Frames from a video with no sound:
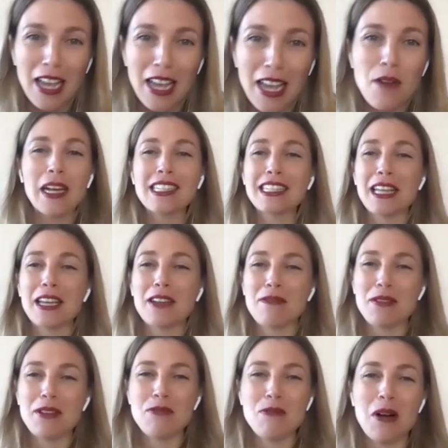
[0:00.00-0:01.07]
Like, what is
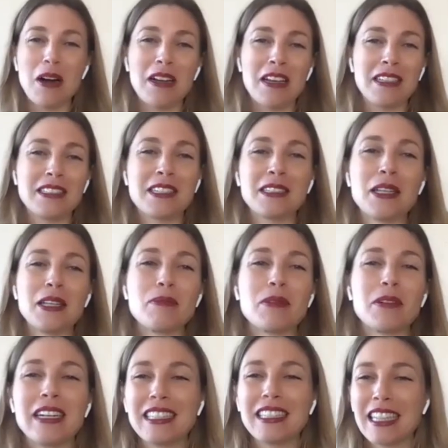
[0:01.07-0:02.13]
it like when you walk
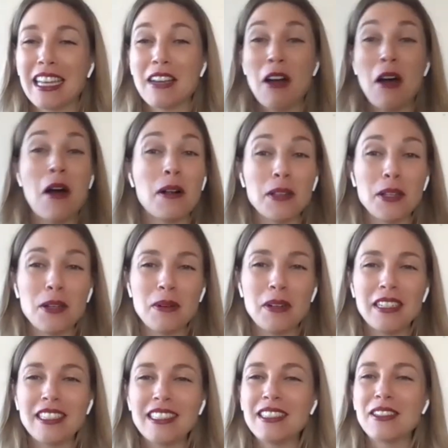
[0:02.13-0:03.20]
into Liberate, like
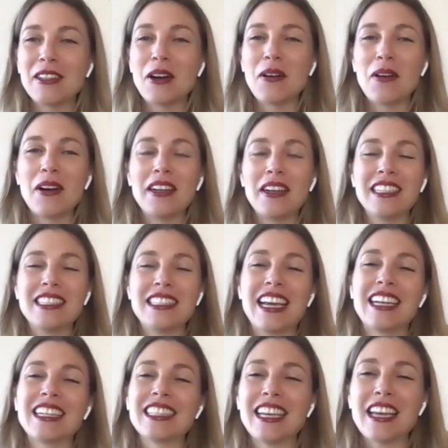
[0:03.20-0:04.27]
Hollywood, you know,
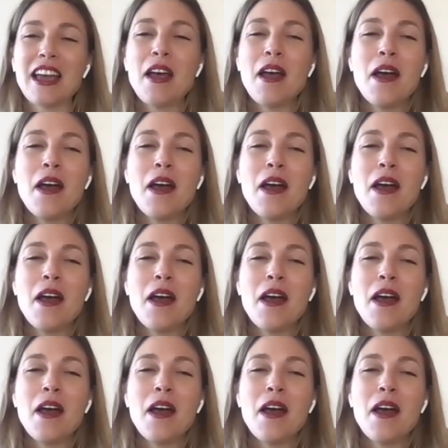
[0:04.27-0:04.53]
in a day?